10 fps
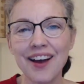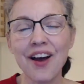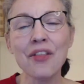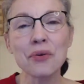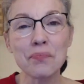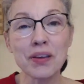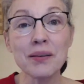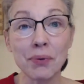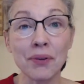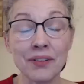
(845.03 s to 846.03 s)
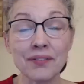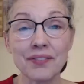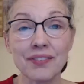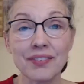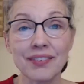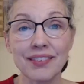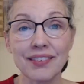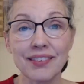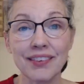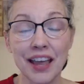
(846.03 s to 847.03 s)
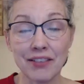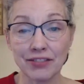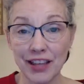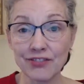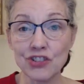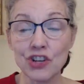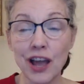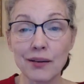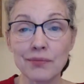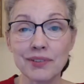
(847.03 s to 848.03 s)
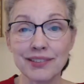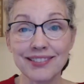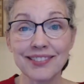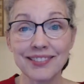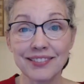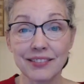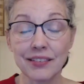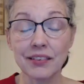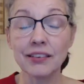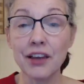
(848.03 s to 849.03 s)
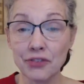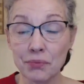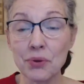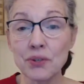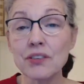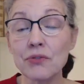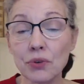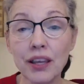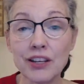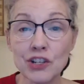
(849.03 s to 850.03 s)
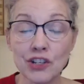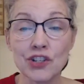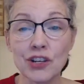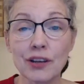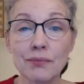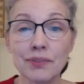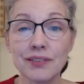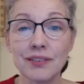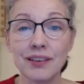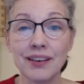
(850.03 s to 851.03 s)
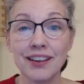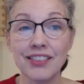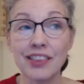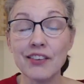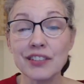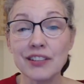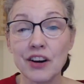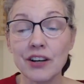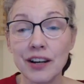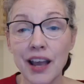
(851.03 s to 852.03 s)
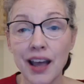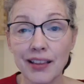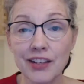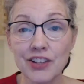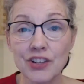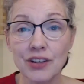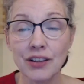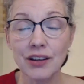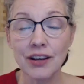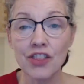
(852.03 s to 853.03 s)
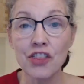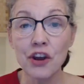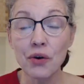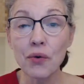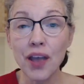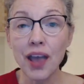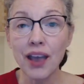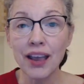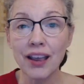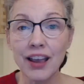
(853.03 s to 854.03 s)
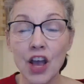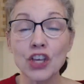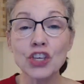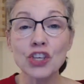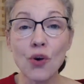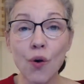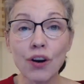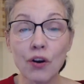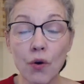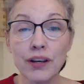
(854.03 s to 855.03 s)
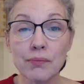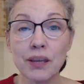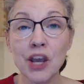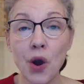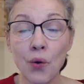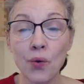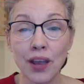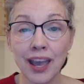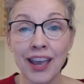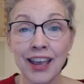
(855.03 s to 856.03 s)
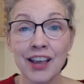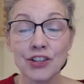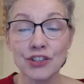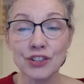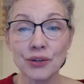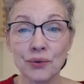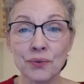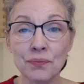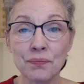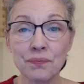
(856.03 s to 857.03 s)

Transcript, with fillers: Other people have left jobs, left abusive relationships. They've started college. They're okay. You're going to be okay too.